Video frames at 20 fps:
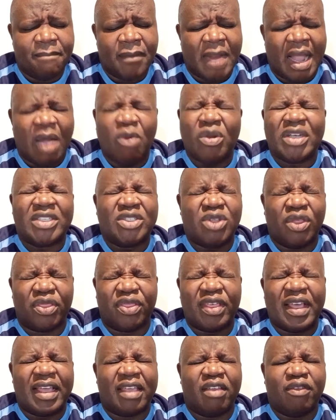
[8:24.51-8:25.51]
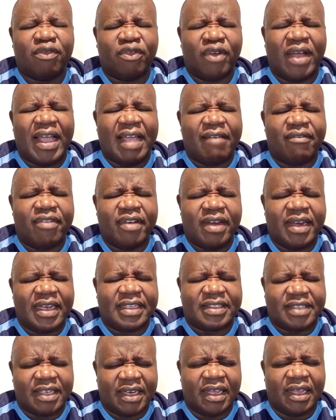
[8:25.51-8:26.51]
I want to thank you for every
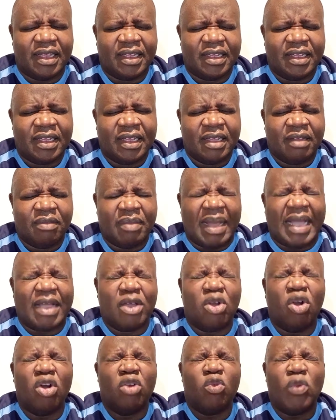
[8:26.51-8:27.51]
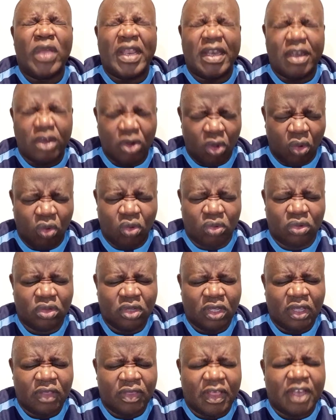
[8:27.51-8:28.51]
listener. My God, we know
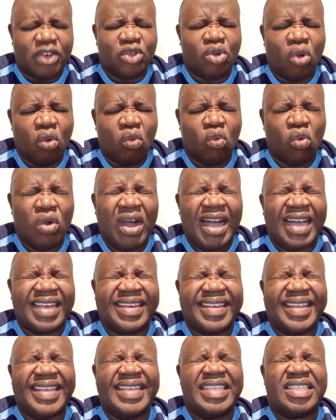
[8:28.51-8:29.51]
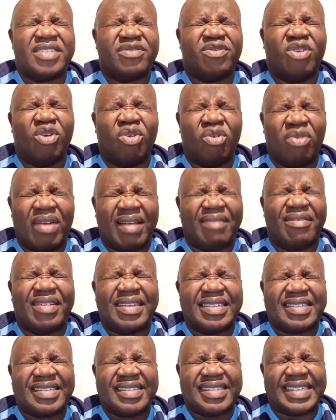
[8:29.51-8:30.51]
that your word is forever
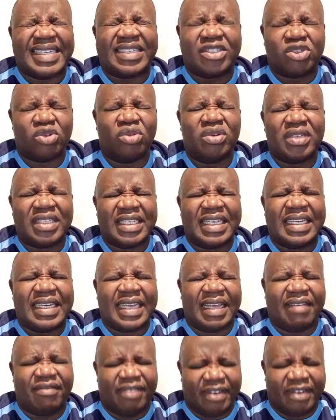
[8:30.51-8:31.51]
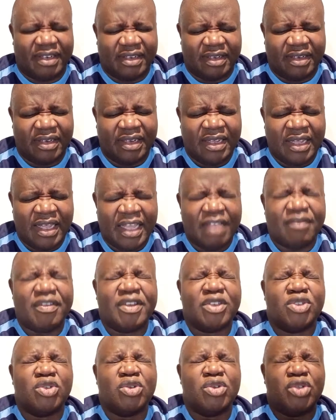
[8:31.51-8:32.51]
settled in heaven,
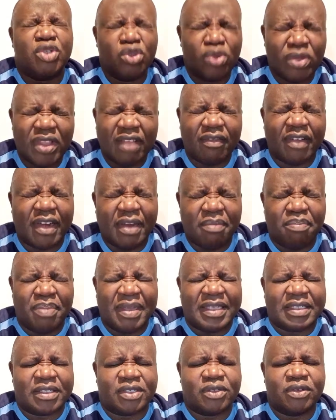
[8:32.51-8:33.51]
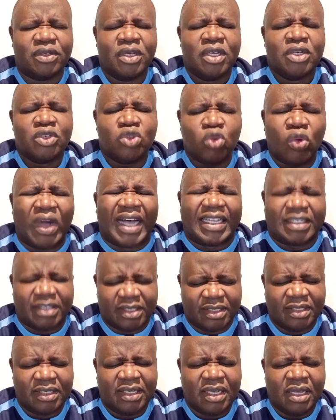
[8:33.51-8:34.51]
even to do the very best to
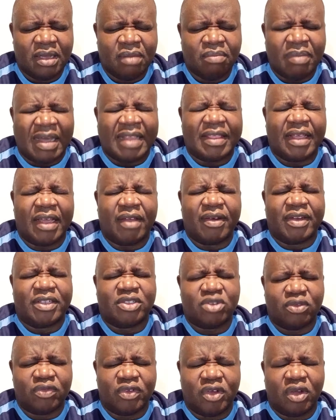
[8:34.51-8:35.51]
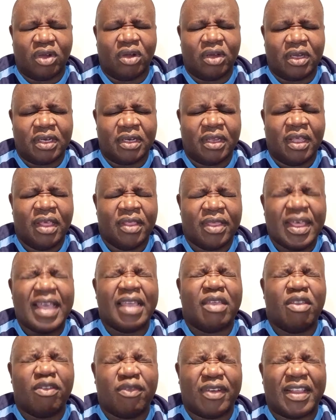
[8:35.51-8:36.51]
us by the grace of God.
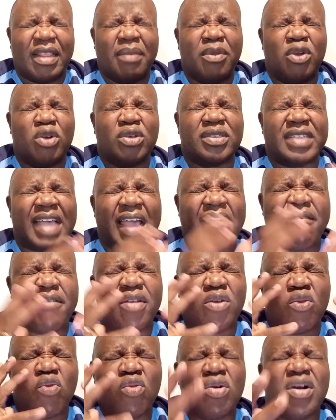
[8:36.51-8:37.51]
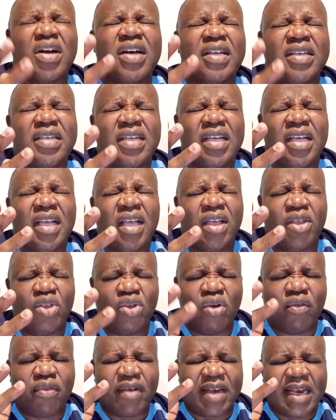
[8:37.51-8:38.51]
Thank you, Father, because every word you
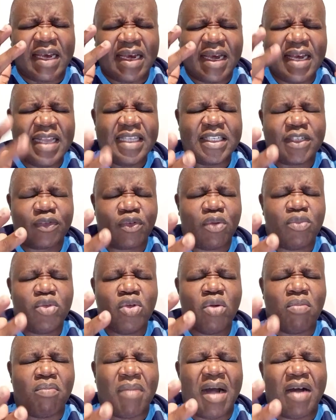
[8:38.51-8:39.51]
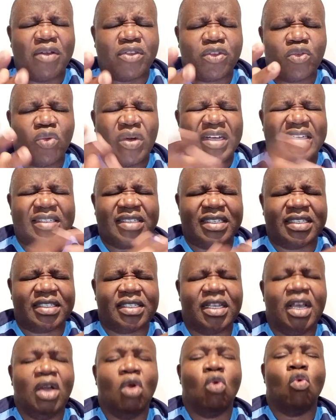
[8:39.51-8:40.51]
have released from your mouth to
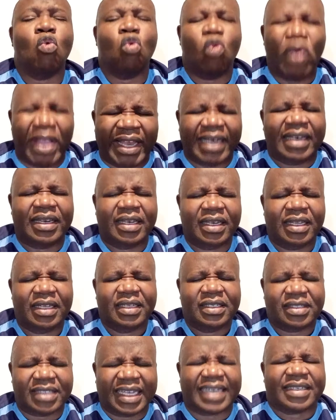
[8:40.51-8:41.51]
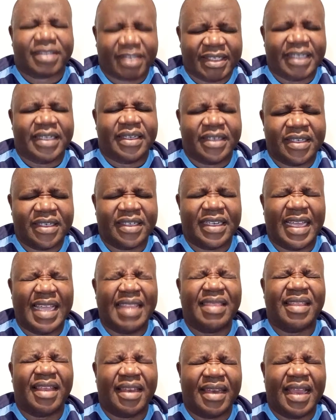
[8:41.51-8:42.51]
us will succeed
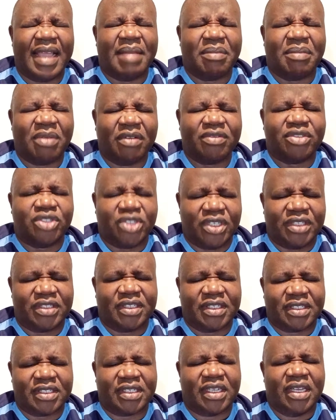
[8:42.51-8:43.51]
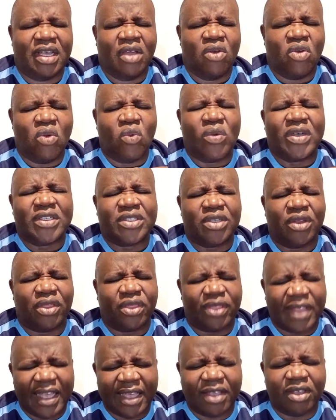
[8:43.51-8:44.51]
in the name of Jesus. We want to
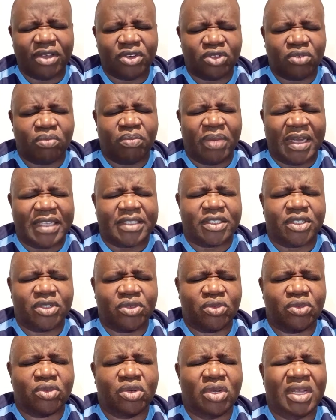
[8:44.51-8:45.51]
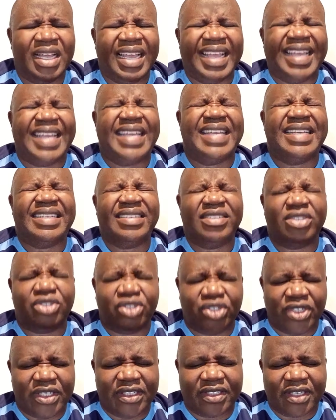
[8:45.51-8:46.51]
thank you and to bless you. In
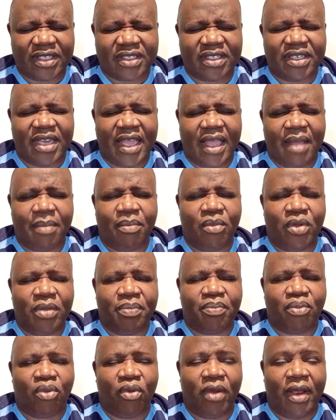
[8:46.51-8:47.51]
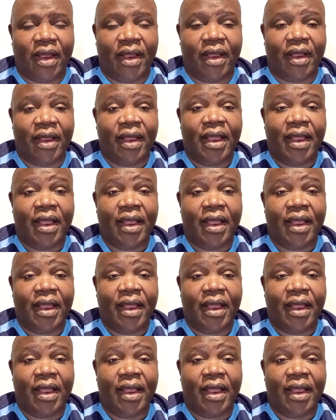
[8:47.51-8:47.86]
Jesus' name we pray.